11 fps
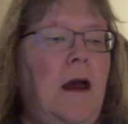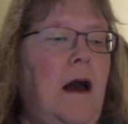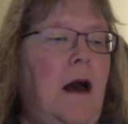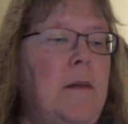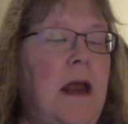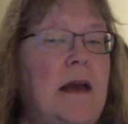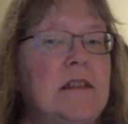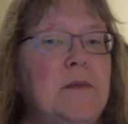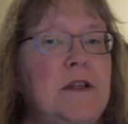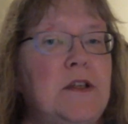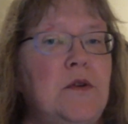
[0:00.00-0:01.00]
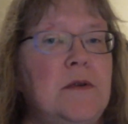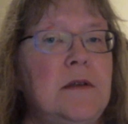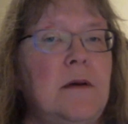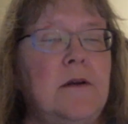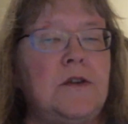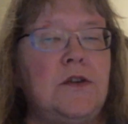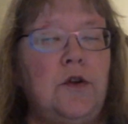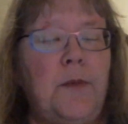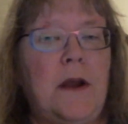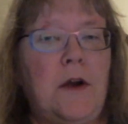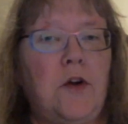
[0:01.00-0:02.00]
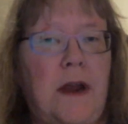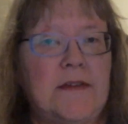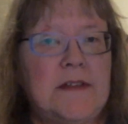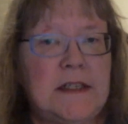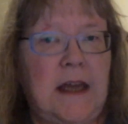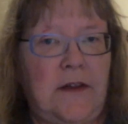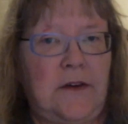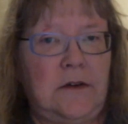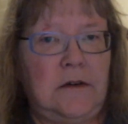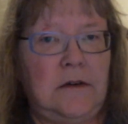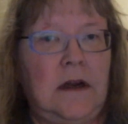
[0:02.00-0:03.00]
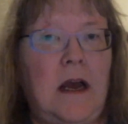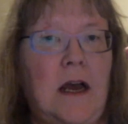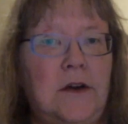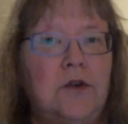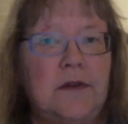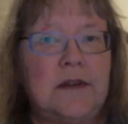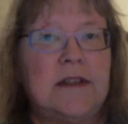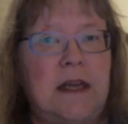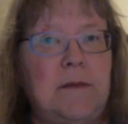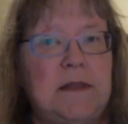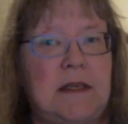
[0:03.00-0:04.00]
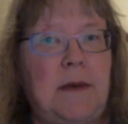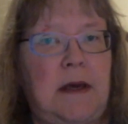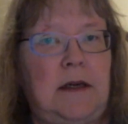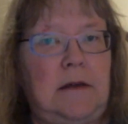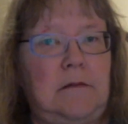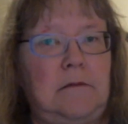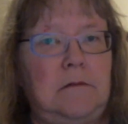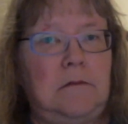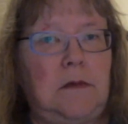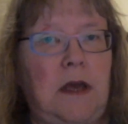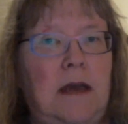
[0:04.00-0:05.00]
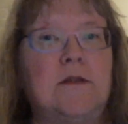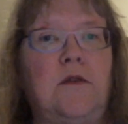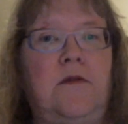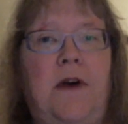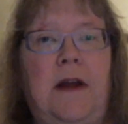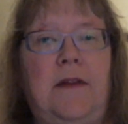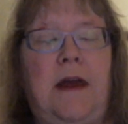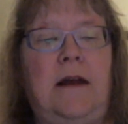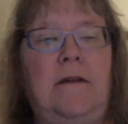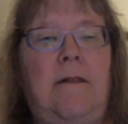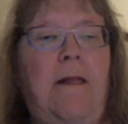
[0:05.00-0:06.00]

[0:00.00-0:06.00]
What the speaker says: It has to be two paragraphs together, under the same subheading. Okay, so find that,